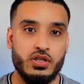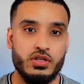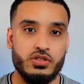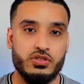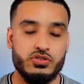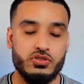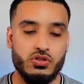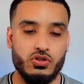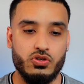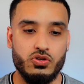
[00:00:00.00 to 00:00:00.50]

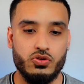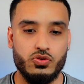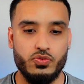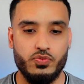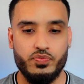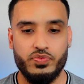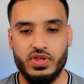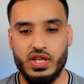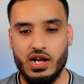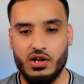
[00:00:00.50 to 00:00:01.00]

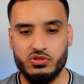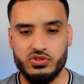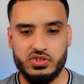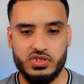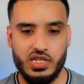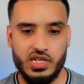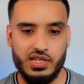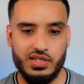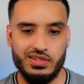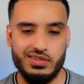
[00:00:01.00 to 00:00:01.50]
So I would
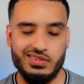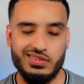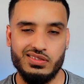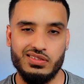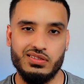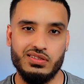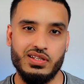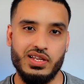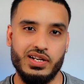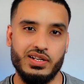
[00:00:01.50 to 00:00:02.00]
say
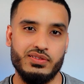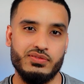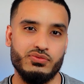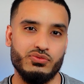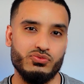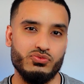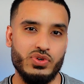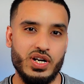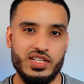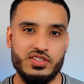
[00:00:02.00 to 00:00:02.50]
like
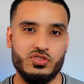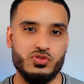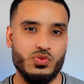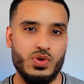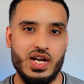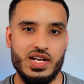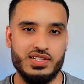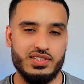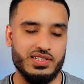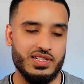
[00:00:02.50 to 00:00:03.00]
rents
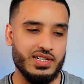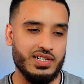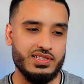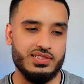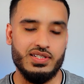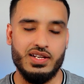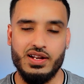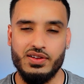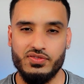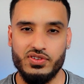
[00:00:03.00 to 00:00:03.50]
wise, like I
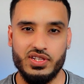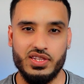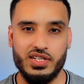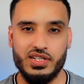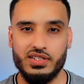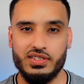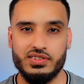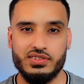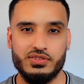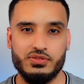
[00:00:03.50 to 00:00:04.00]
said,
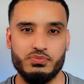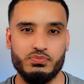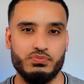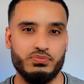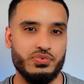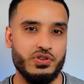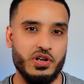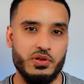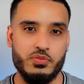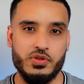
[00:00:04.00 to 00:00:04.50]
everything is
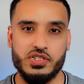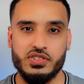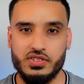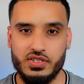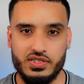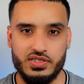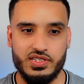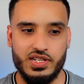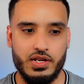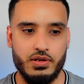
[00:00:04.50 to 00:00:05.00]
pretty much
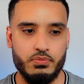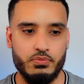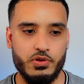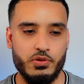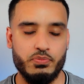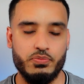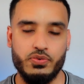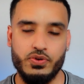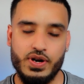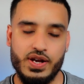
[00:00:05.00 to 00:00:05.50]
the same,
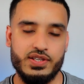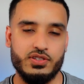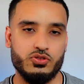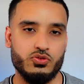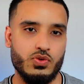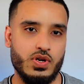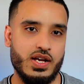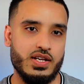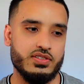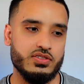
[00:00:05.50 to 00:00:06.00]
but price
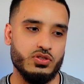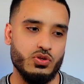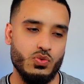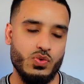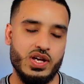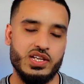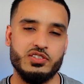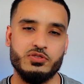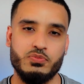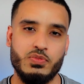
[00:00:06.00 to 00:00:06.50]
wise, the
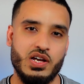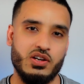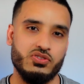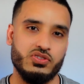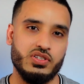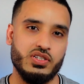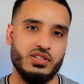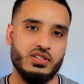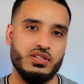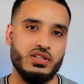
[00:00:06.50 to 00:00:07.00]
West
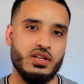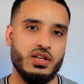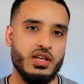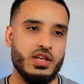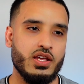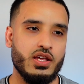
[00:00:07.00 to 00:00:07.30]
Mountain